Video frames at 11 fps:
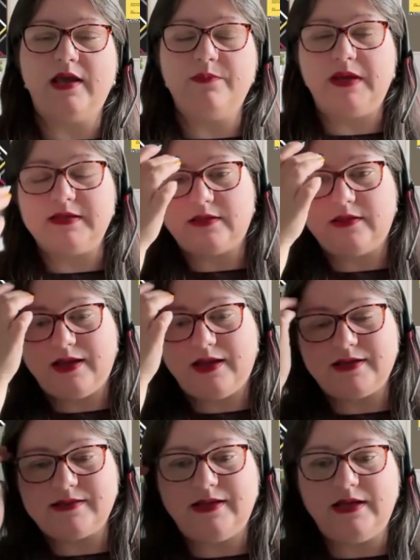because I think as
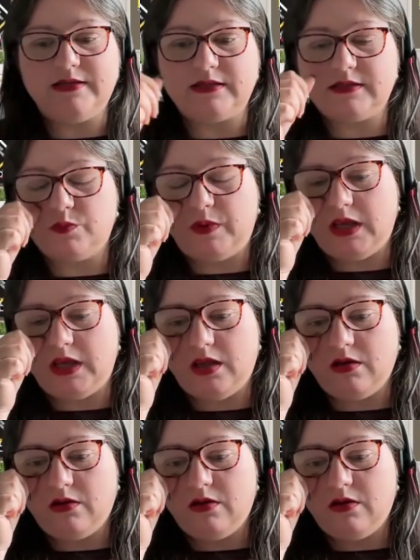leaders we